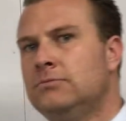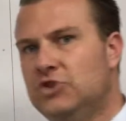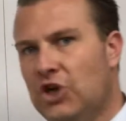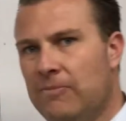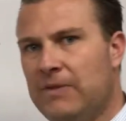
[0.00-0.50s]

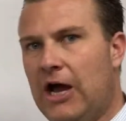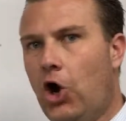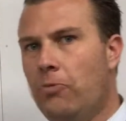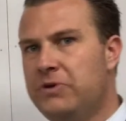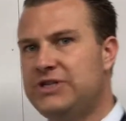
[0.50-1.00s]
So I
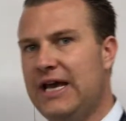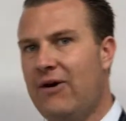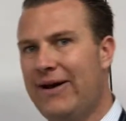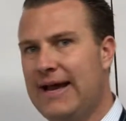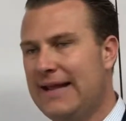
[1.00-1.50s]
hope you see
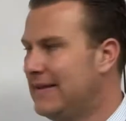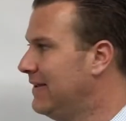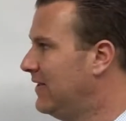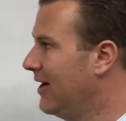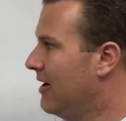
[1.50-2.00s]
how I got
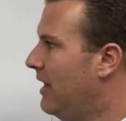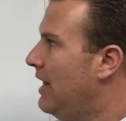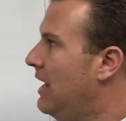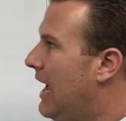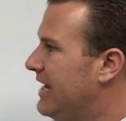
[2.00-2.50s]
that there.
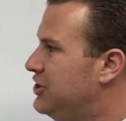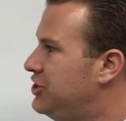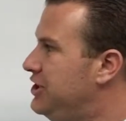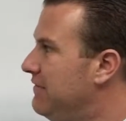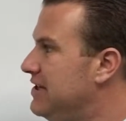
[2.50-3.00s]
I
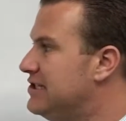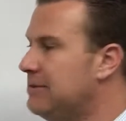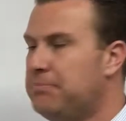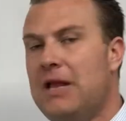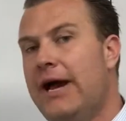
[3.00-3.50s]
shifted
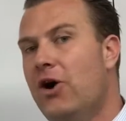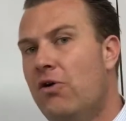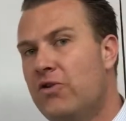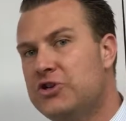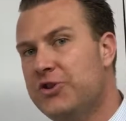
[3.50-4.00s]
supply
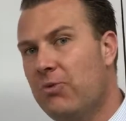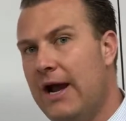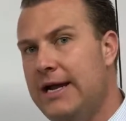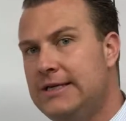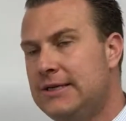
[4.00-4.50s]
over to the
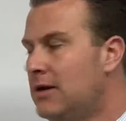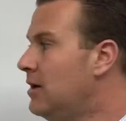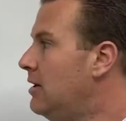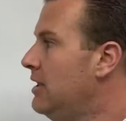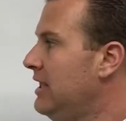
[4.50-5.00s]
right,
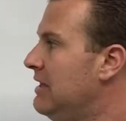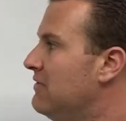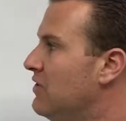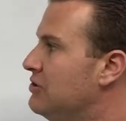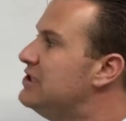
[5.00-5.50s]

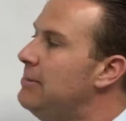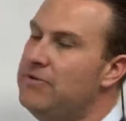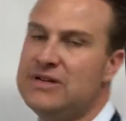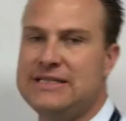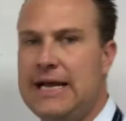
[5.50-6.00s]
even though some
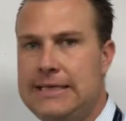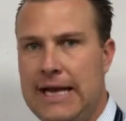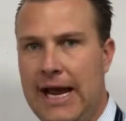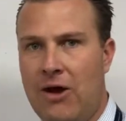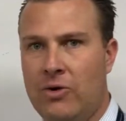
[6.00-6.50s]
of us say
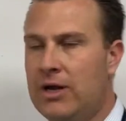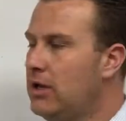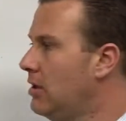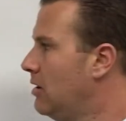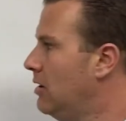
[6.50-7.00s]
down.
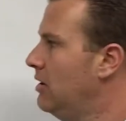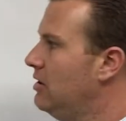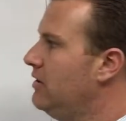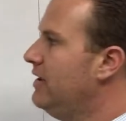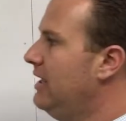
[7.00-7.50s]

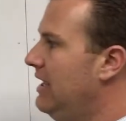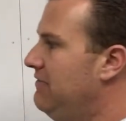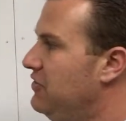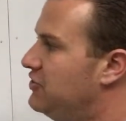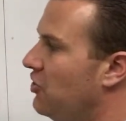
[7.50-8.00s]

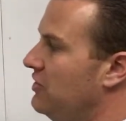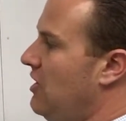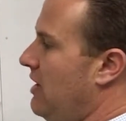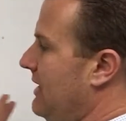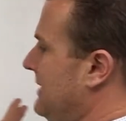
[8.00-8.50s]
If you turned it
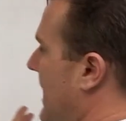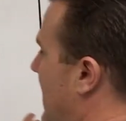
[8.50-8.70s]
on its